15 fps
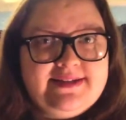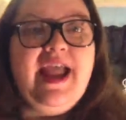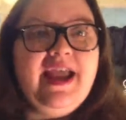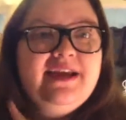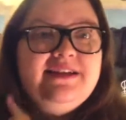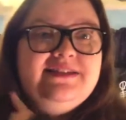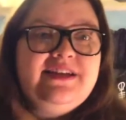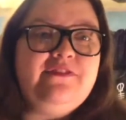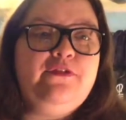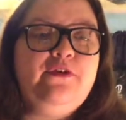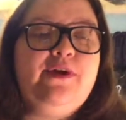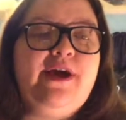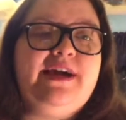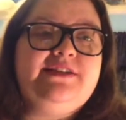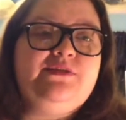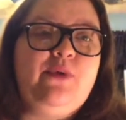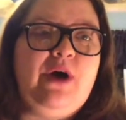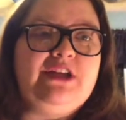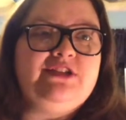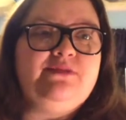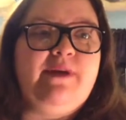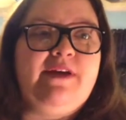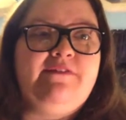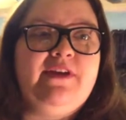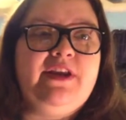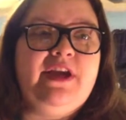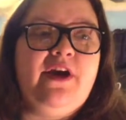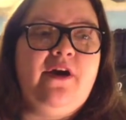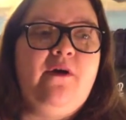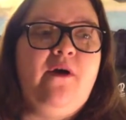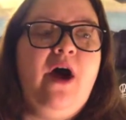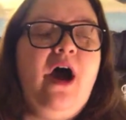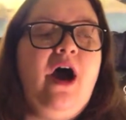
And if you guys watched my video